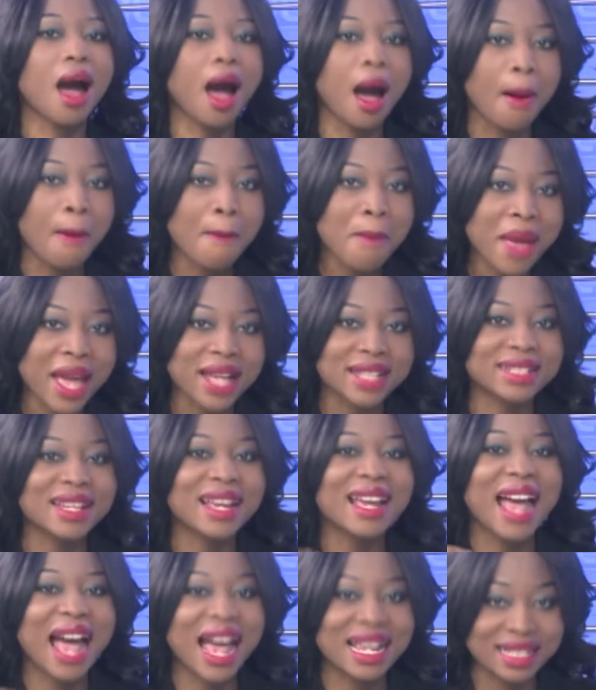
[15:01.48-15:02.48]
are met
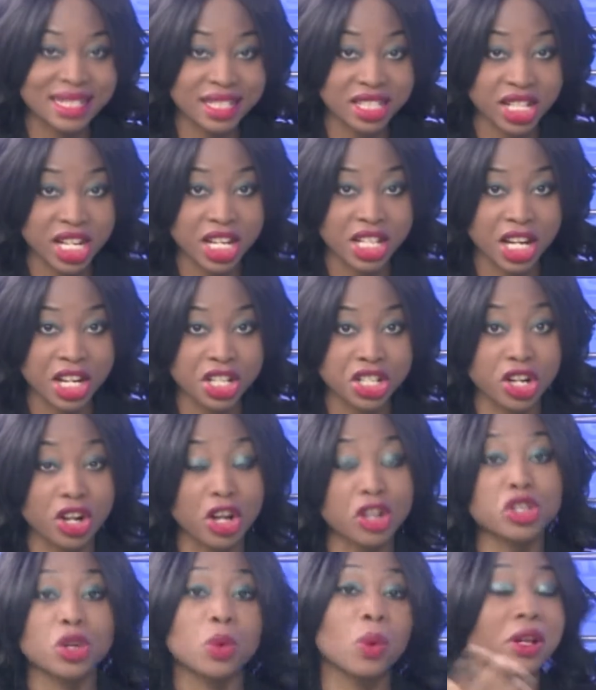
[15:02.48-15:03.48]
as a
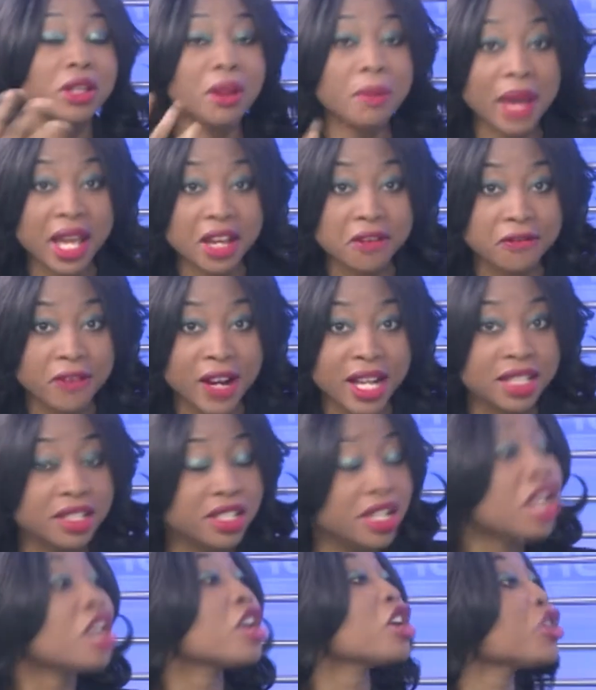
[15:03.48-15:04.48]
teenager. You want to make
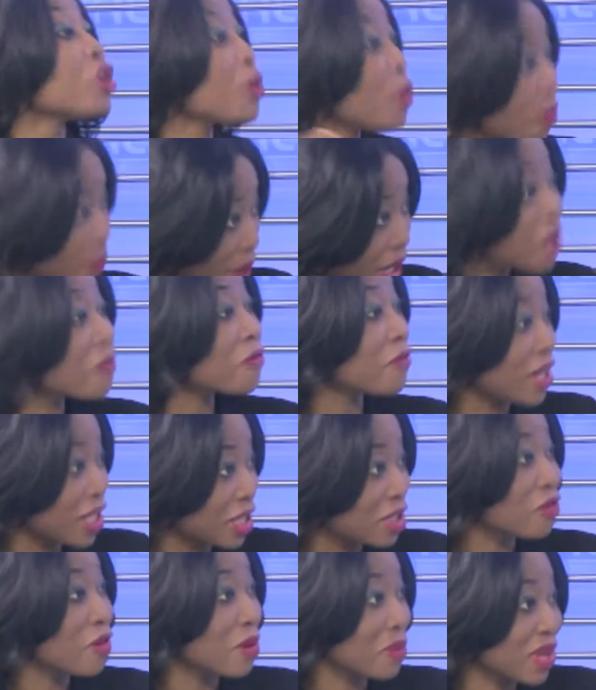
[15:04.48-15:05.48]
friends? You will make
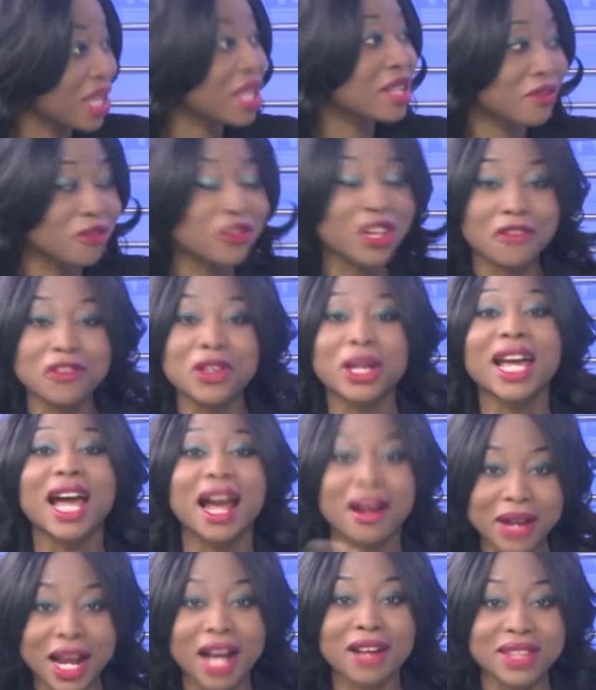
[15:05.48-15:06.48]
friends from if you
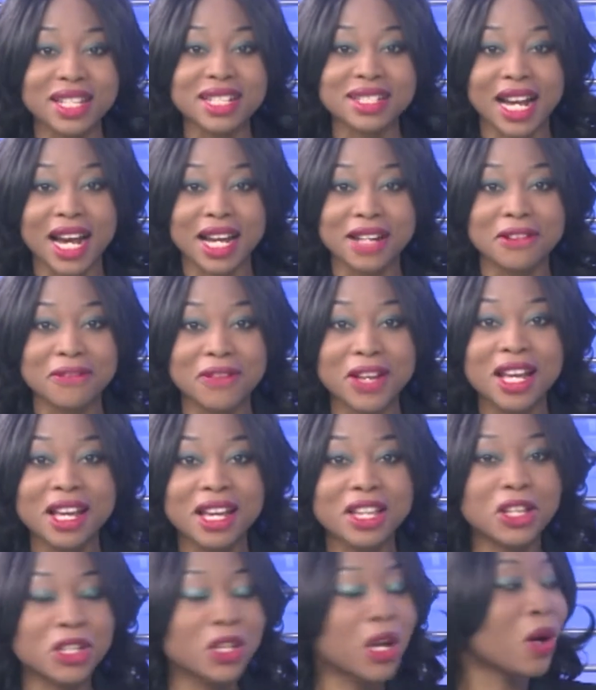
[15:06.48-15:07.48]
carry out this kind of,
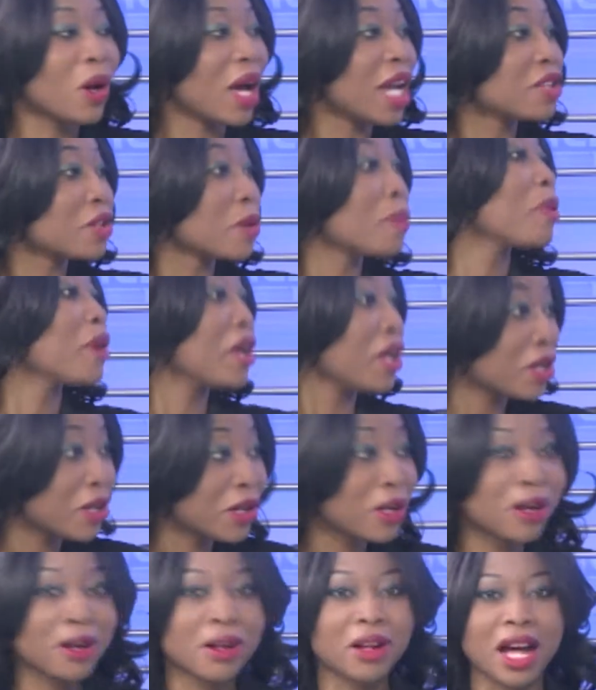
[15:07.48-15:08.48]
you know,
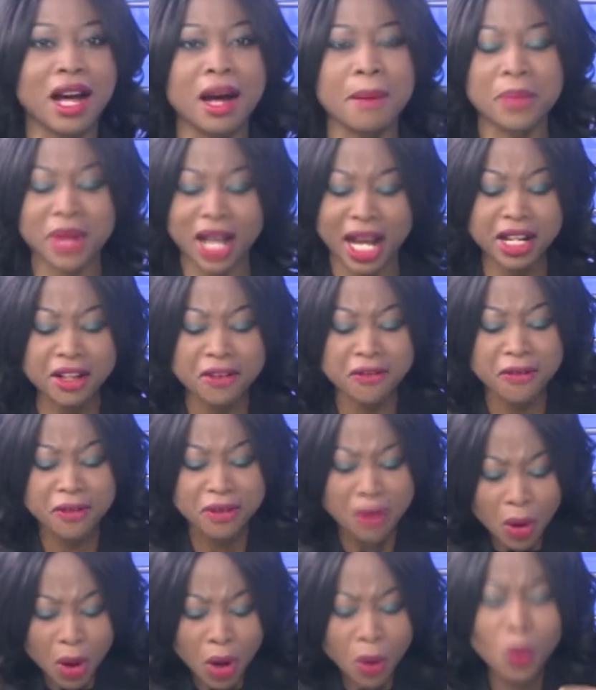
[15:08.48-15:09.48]
entrepreneurial kind of
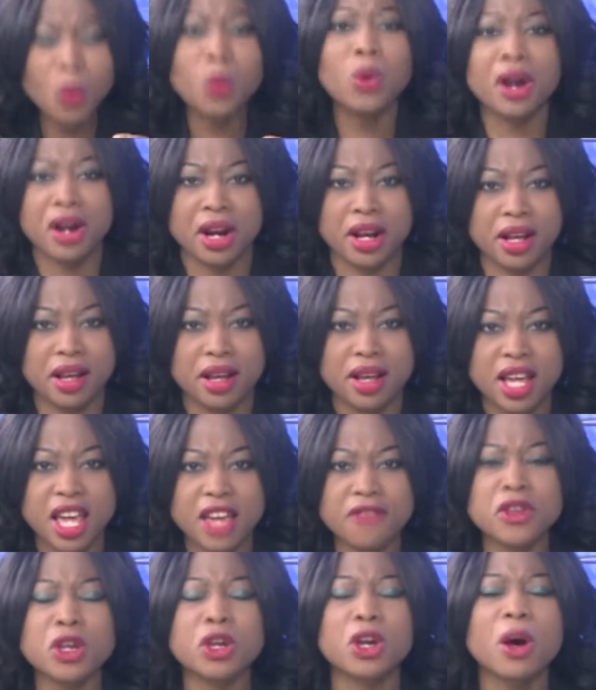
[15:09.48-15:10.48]
work.
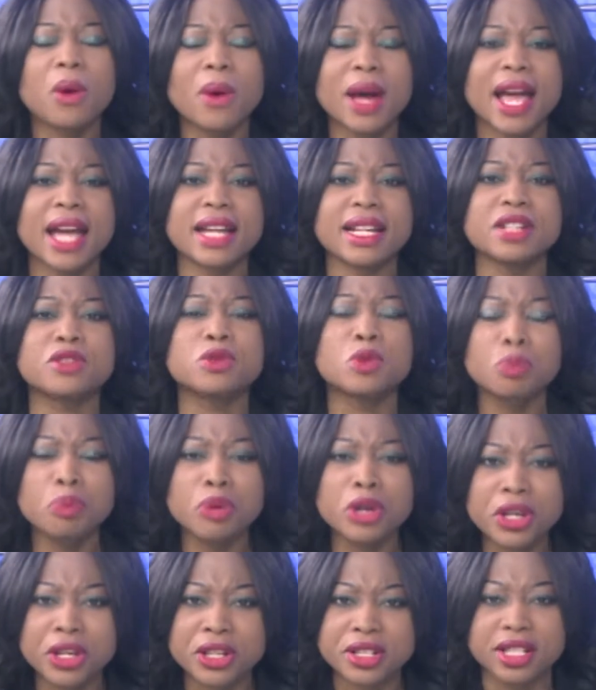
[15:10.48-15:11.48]
If you go ahead and
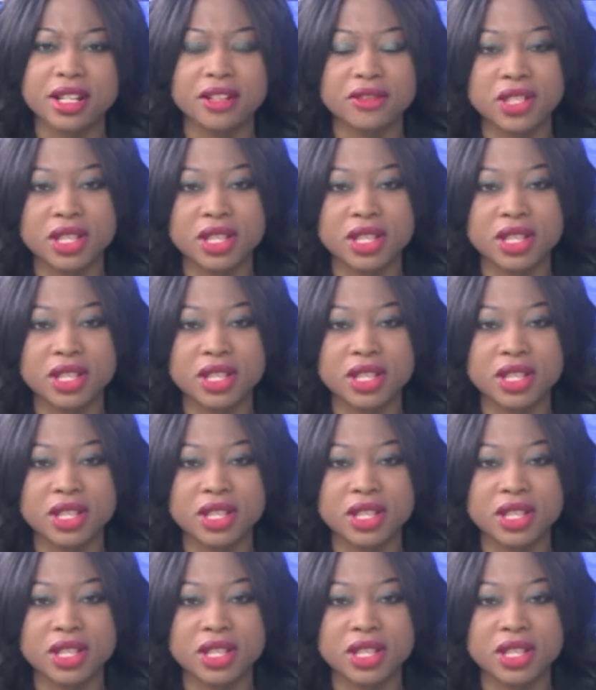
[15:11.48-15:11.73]
put yourself